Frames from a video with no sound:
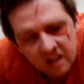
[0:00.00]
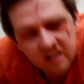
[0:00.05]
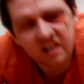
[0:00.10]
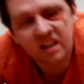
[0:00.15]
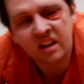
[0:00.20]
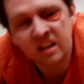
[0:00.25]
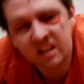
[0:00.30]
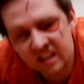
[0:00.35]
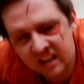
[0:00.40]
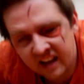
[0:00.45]

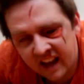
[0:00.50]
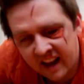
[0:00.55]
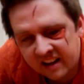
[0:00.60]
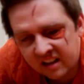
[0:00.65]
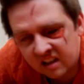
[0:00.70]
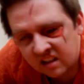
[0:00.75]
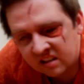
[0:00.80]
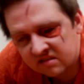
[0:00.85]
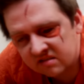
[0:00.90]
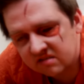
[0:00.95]
Get out of
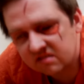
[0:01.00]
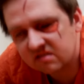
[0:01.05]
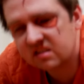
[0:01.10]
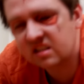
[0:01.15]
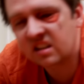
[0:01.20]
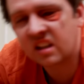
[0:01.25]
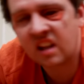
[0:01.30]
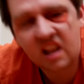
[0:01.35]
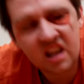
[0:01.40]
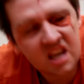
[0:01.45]
here.
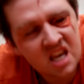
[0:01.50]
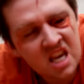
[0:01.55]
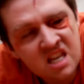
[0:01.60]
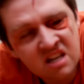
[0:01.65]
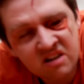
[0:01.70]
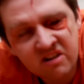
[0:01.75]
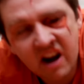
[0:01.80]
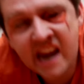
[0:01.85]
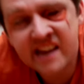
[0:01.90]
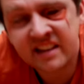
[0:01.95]

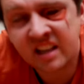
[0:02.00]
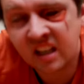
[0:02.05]
He's crazy.